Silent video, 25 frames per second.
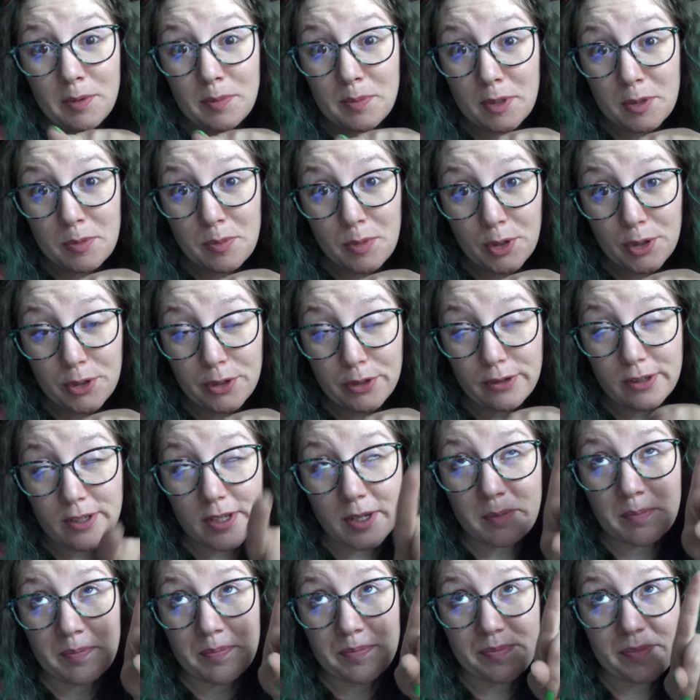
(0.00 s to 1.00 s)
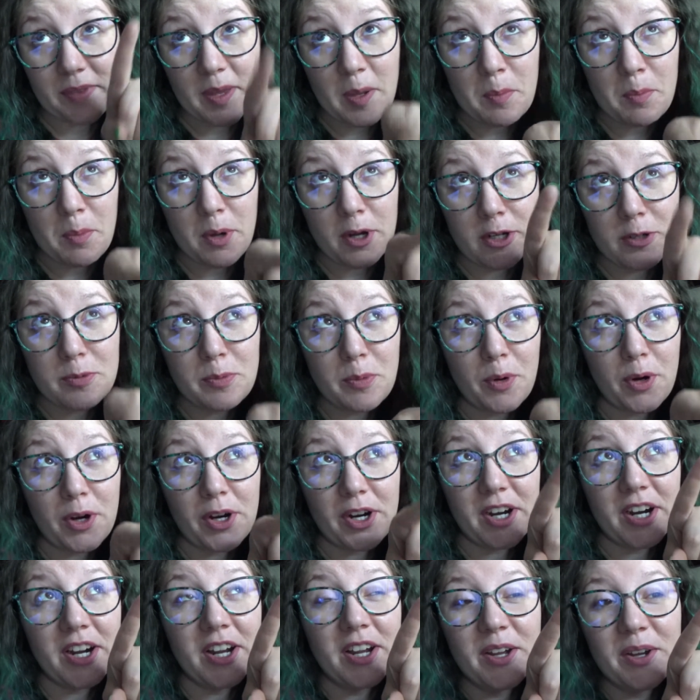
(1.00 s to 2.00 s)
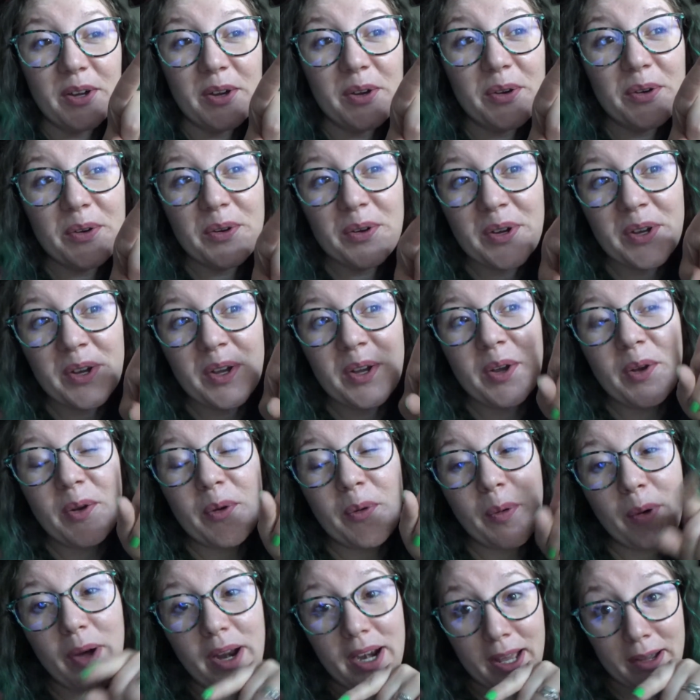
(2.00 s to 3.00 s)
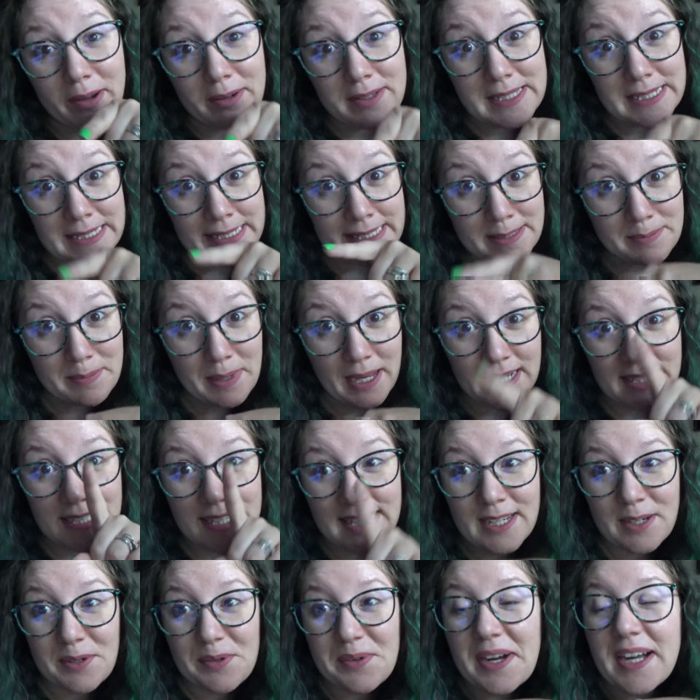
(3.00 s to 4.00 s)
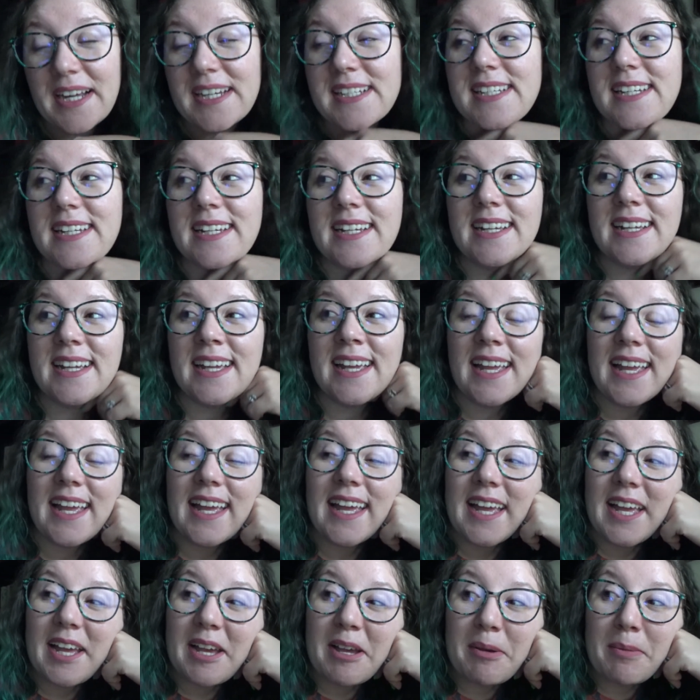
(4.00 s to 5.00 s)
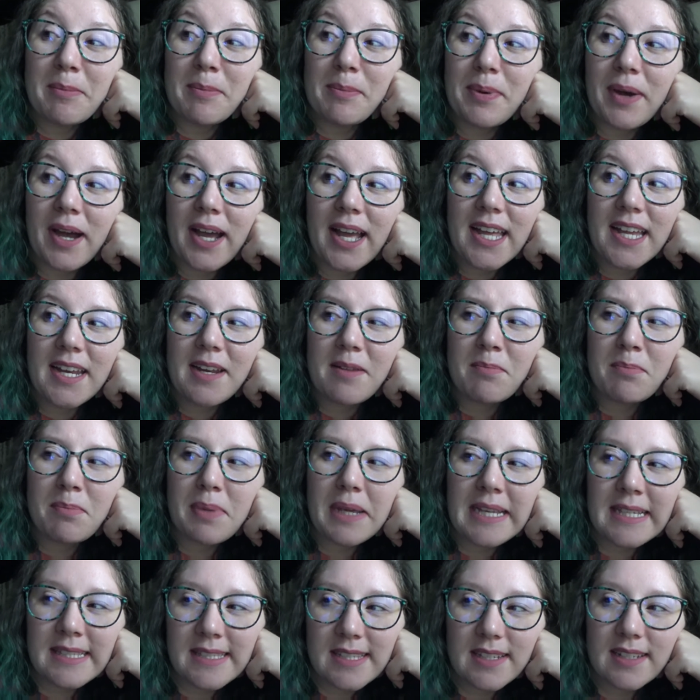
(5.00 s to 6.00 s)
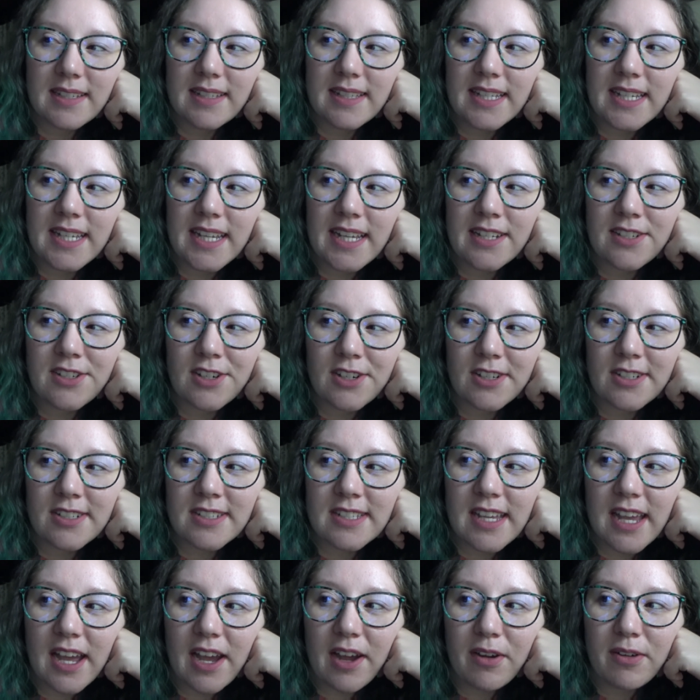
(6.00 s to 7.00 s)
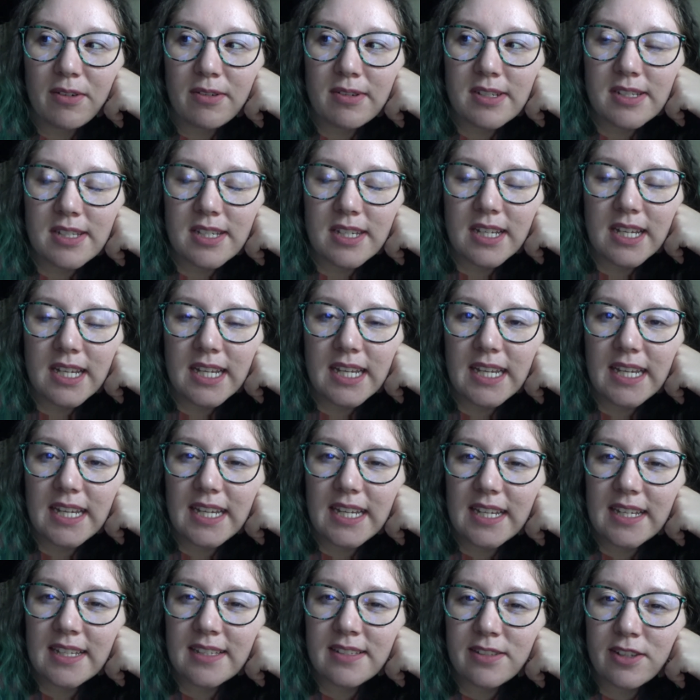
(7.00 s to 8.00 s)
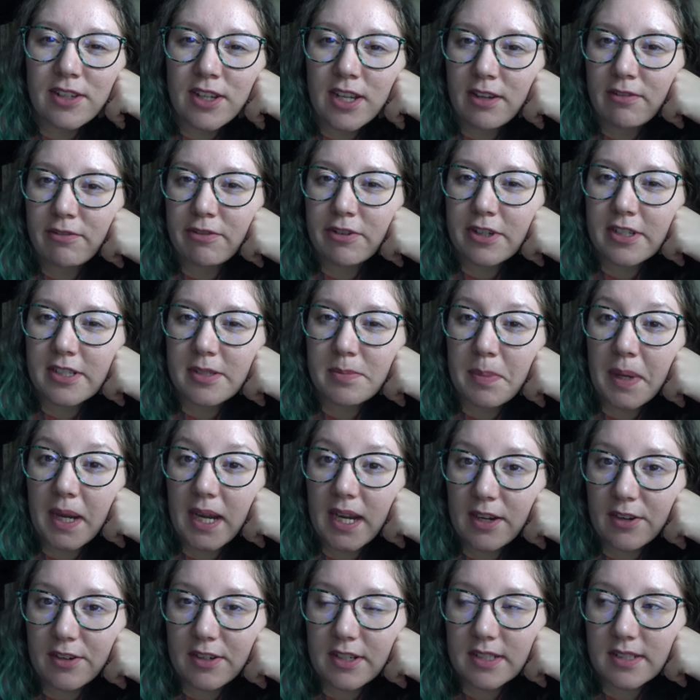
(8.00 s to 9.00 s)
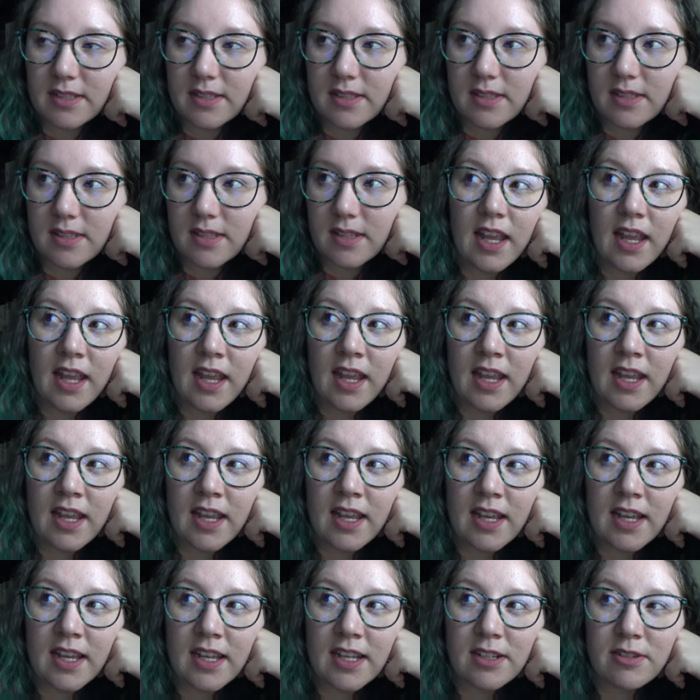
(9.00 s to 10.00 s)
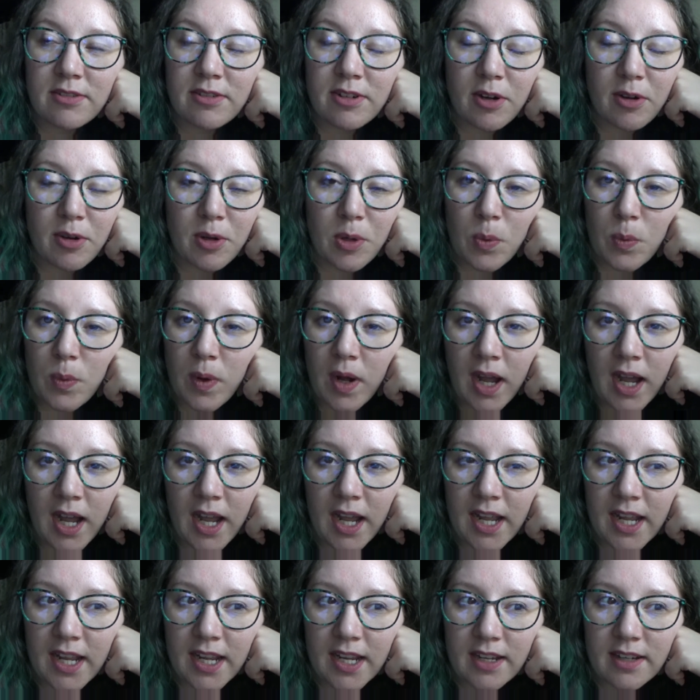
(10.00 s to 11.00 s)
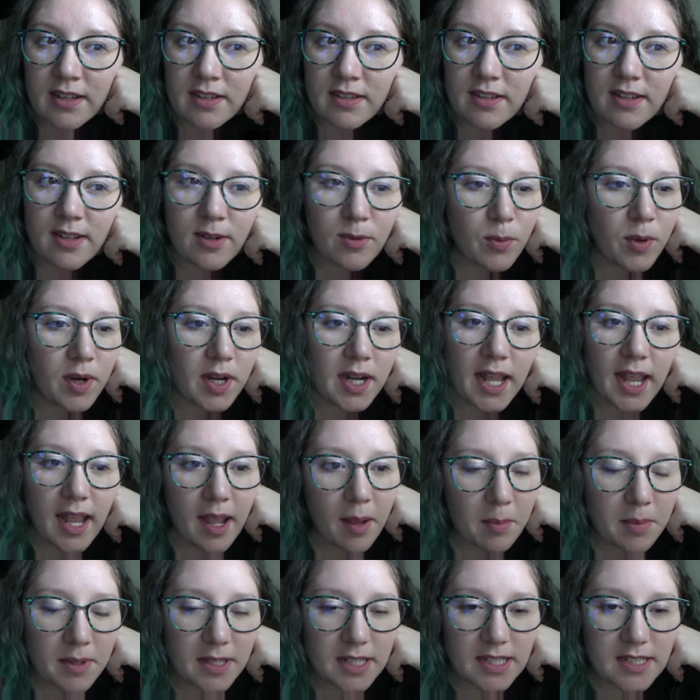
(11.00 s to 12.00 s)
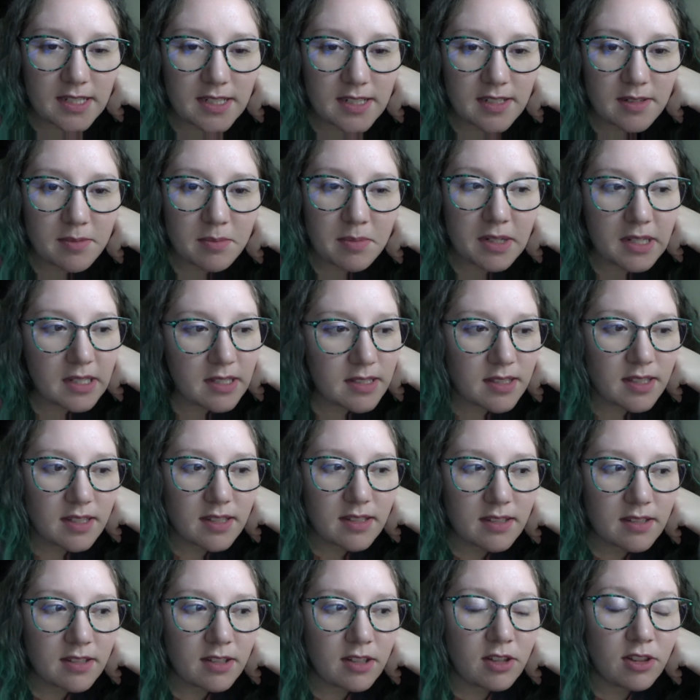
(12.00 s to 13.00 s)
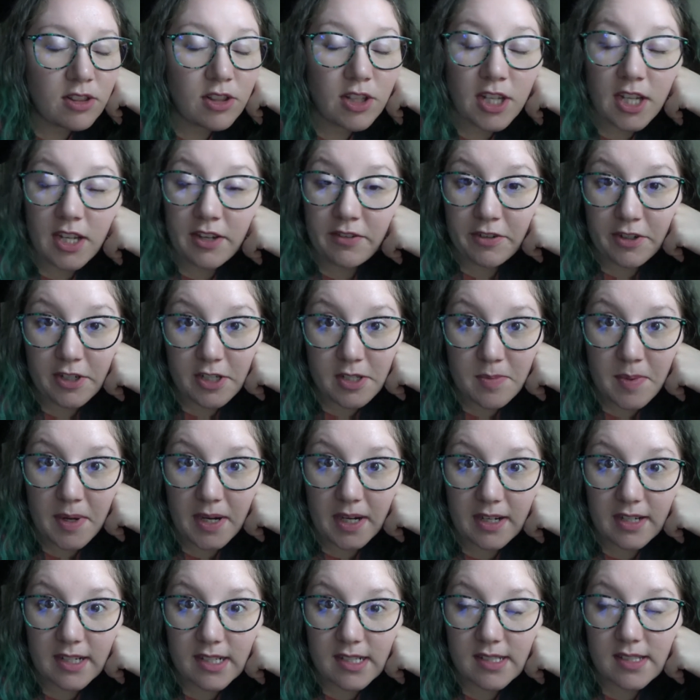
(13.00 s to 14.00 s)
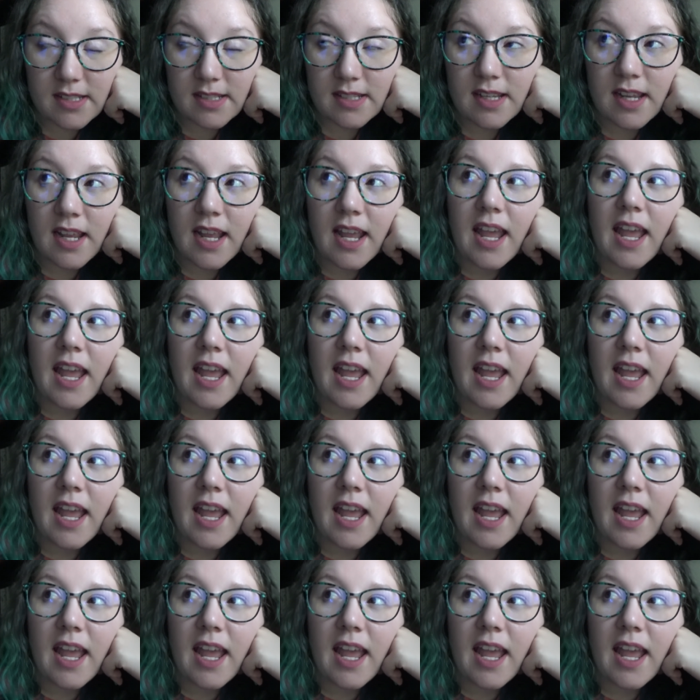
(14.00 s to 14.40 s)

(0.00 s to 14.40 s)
was much more gruesome, much more what I was expecting and wanting. But basically, it turns out he is looking for his parents. And we don't know why or what happened, but he's looking for his parents.